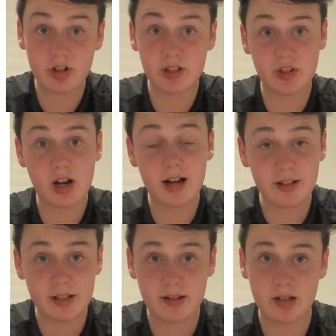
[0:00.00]
sides
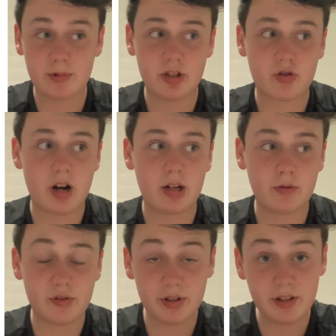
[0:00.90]
in similar
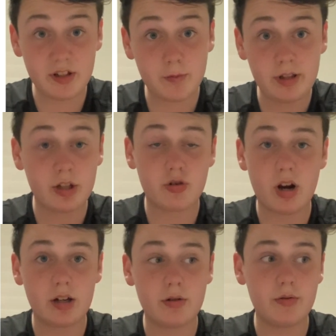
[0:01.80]
triangles. So this is when the
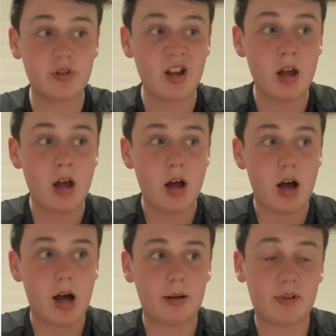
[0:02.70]
triangles
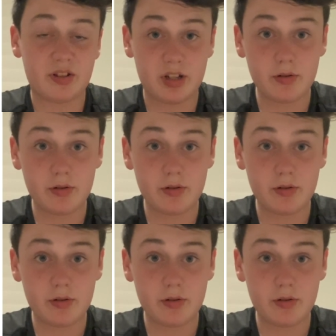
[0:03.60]
are still